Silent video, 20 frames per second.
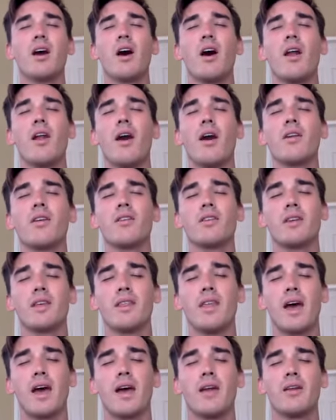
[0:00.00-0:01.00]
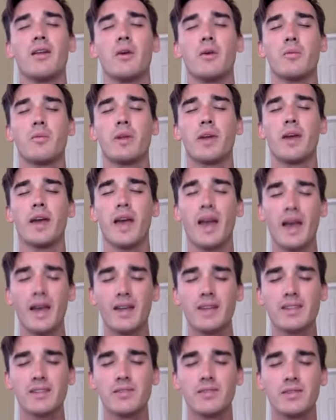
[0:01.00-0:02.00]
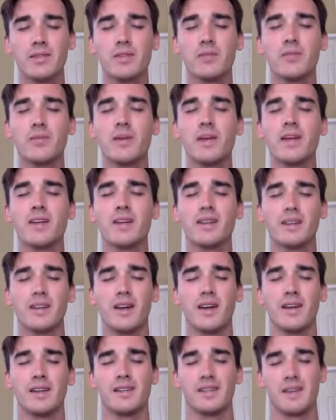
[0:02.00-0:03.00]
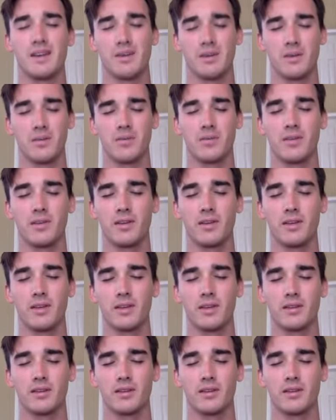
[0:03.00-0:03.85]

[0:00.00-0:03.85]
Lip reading: not only that, but I actively recognize how I'm feeling.